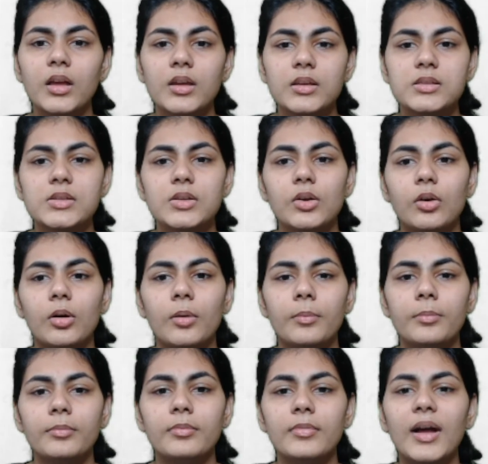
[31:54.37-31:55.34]

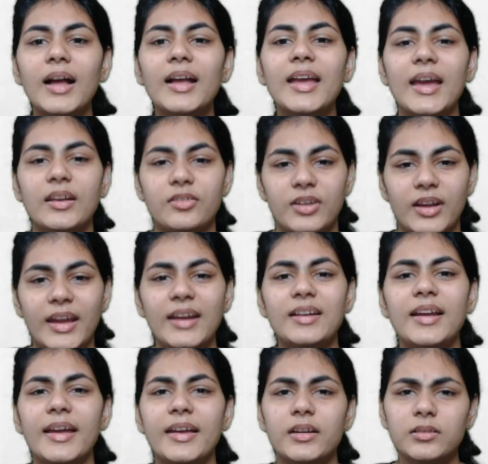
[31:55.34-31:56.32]
So again, right,
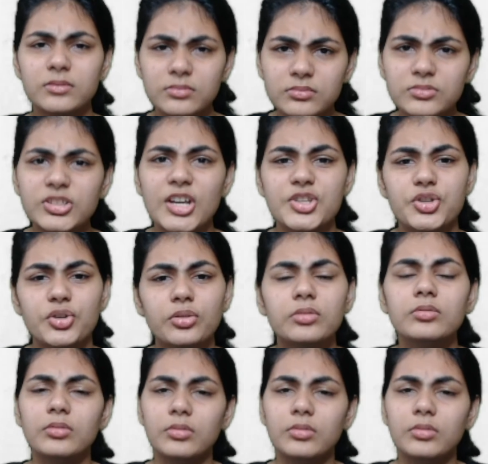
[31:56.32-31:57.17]
like just to